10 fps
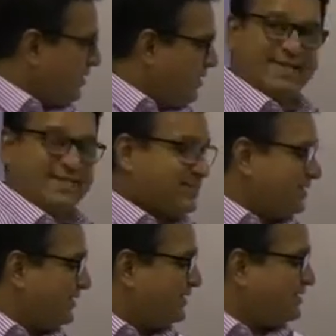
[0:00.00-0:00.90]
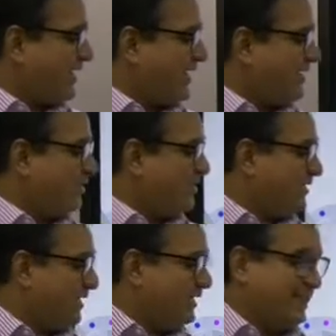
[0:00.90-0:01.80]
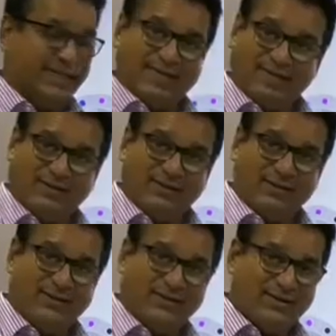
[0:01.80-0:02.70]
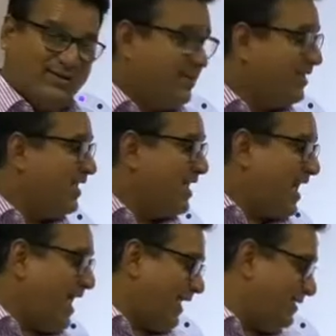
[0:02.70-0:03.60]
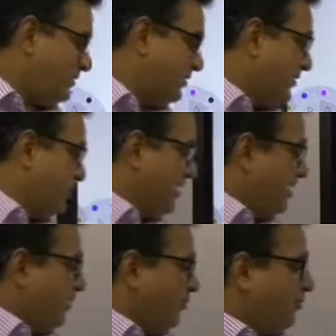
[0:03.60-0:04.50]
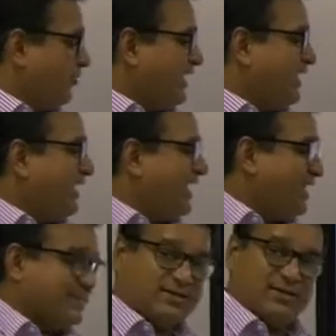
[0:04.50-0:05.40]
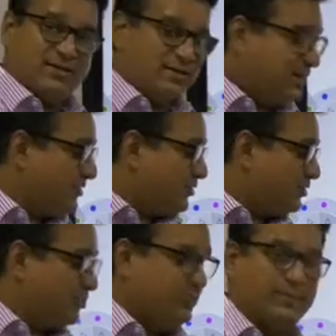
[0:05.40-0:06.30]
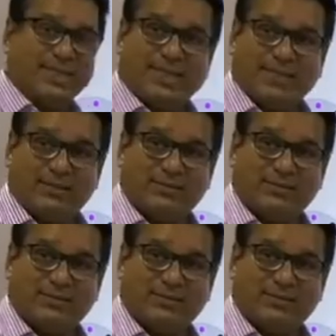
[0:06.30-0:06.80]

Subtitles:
Please take the key and bring it to me.